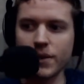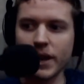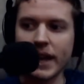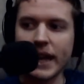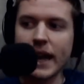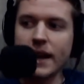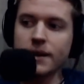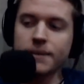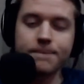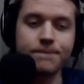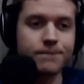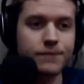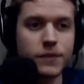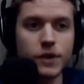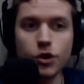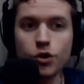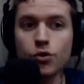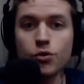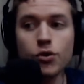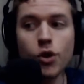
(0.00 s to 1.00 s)
again,
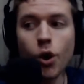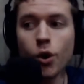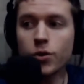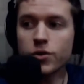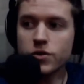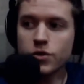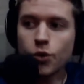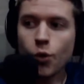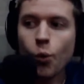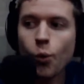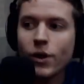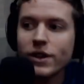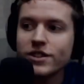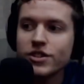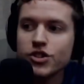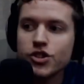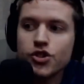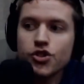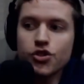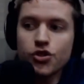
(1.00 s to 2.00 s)
who knows
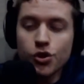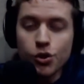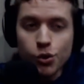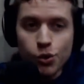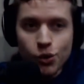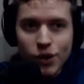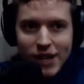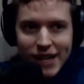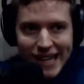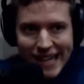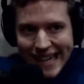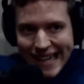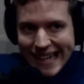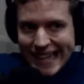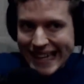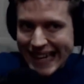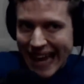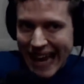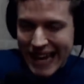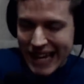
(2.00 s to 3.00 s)
what's true
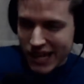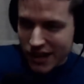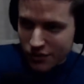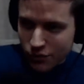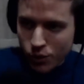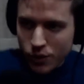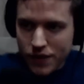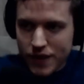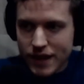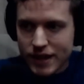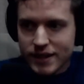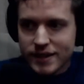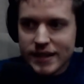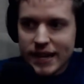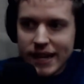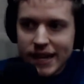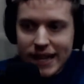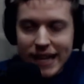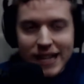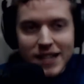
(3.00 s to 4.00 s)
in any of what they
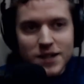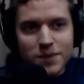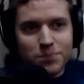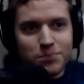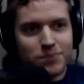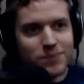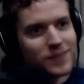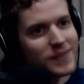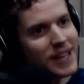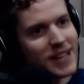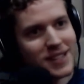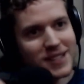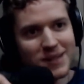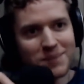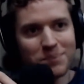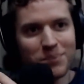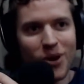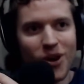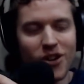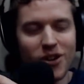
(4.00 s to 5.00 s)
said? That's
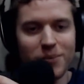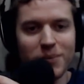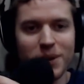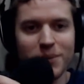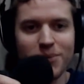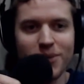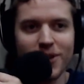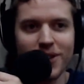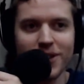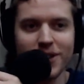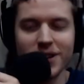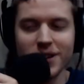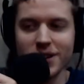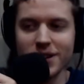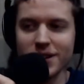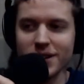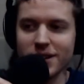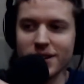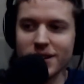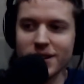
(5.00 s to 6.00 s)
part of Big Brother.
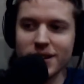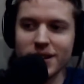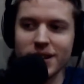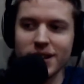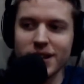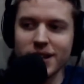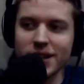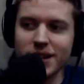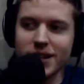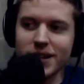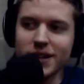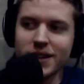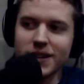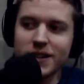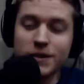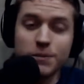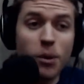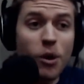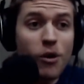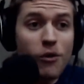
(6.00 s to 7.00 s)

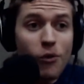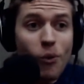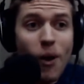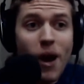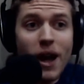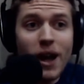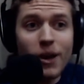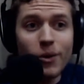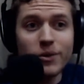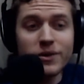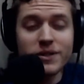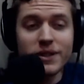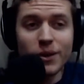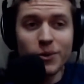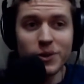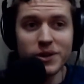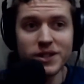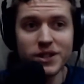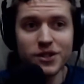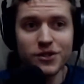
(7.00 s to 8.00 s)
It's part of why I was
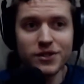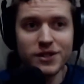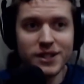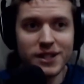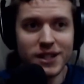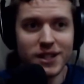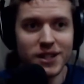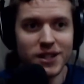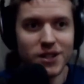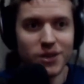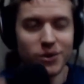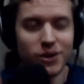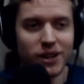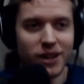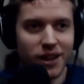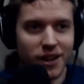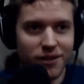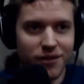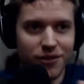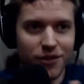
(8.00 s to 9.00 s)
interested in
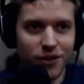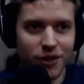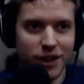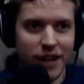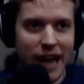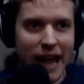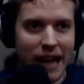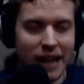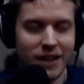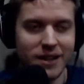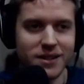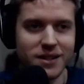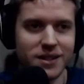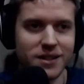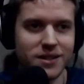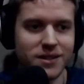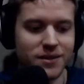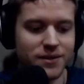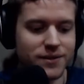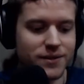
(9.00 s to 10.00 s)
doing like a full
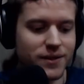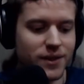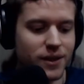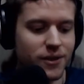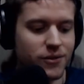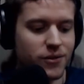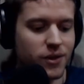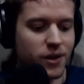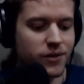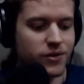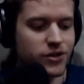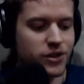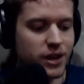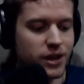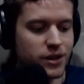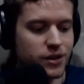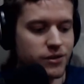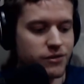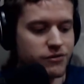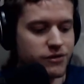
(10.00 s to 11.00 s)
analysis of
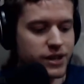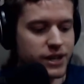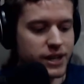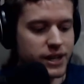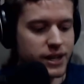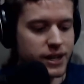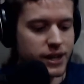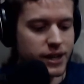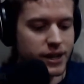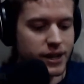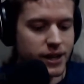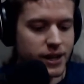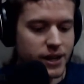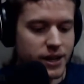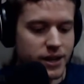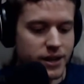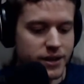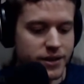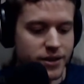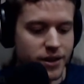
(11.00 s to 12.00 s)
trying to read
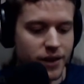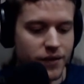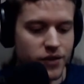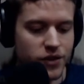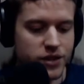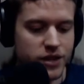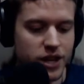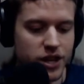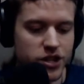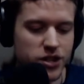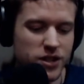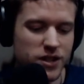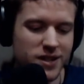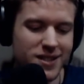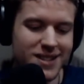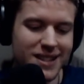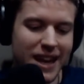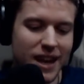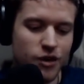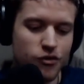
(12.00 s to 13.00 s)
this conversation.
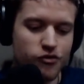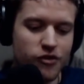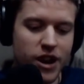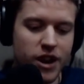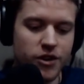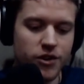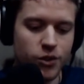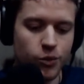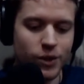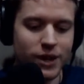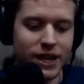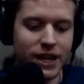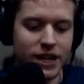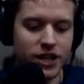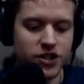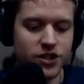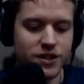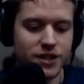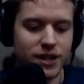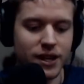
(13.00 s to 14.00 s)
It's kind of rare that we
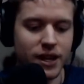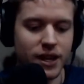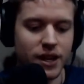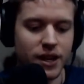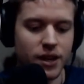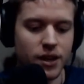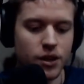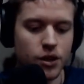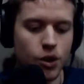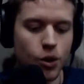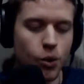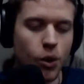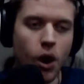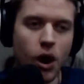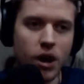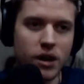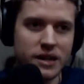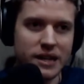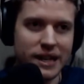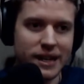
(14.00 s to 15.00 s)
get just a no
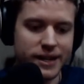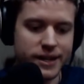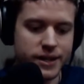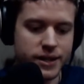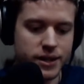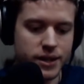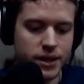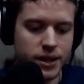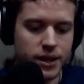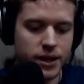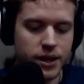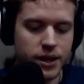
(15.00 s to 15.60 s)
context